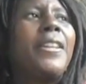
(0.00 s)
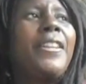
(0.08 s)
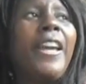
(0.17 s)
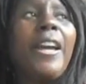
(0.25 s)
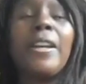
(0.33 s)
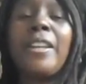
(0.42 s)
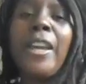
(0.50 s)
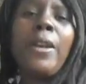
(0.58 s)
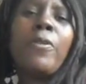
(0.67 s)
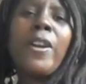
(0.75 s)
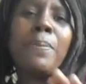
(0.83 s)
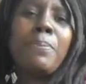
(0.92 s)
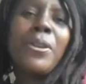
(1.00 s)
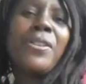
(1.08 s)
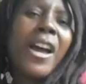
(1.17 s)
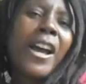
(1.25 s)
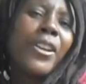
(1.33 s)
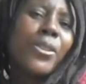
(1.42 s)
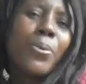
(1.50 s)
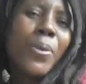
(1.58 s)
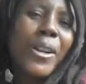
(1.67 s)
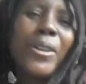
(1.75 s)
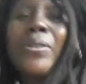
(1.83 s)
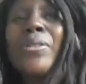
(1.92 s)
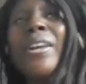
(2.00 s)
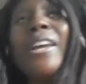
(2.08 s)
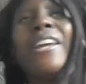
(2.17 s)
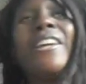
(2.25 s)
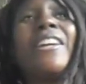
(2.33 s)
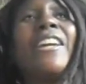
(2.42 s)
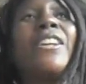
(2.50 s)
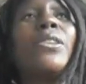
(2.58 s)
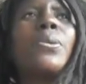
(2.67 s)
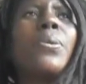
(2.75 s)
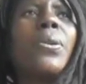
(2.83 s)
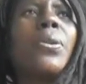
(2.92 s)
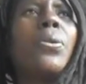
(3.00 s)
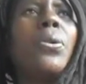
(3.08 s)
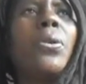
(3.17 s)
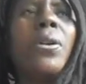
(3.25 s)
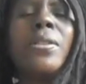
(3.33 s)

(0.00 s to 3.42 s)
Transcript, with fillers: Yeah, gateway, but not in the way you think. And it's really cool.